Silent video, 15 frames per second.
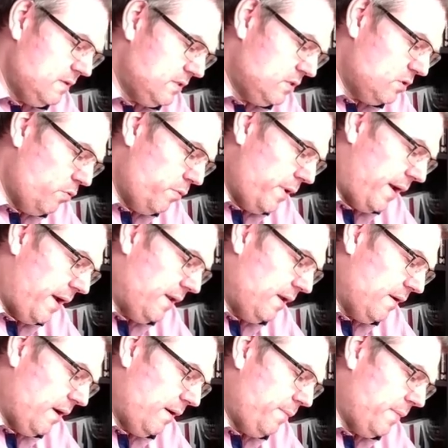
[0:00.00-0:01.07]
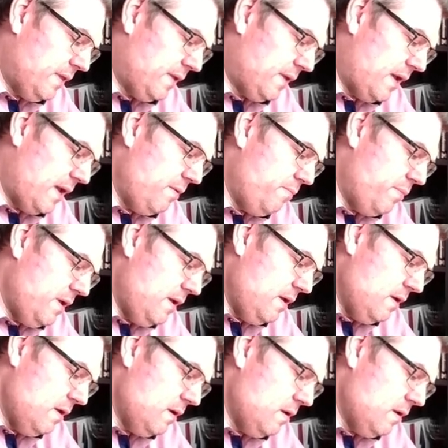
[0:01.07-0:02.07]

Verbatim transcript: So we're ending up at kp